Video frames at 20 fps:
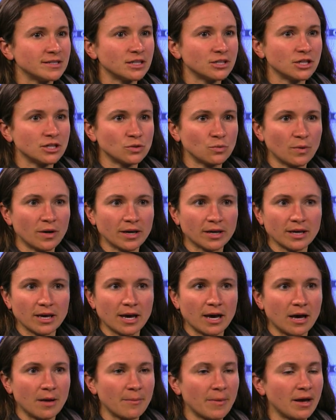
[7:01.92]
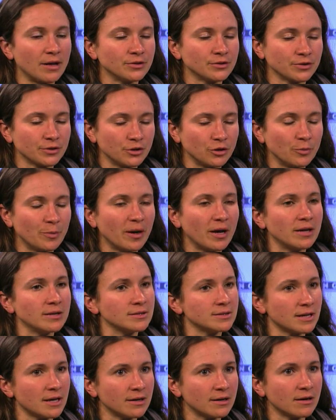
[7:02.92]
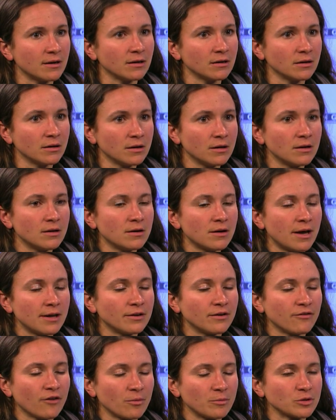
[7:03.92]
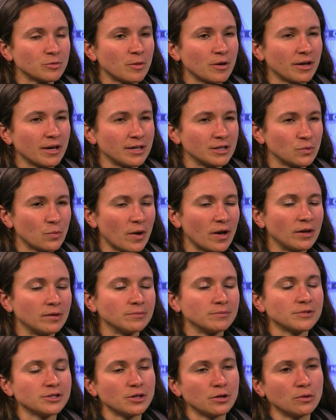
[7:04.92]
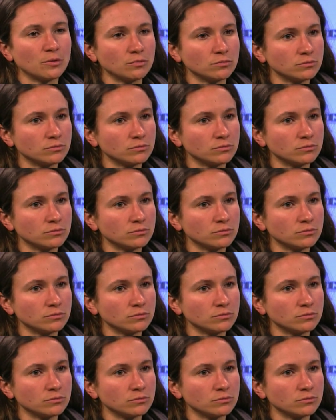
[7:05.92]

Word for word: such as WIC um, elder coupons at our at our farmers market as well. So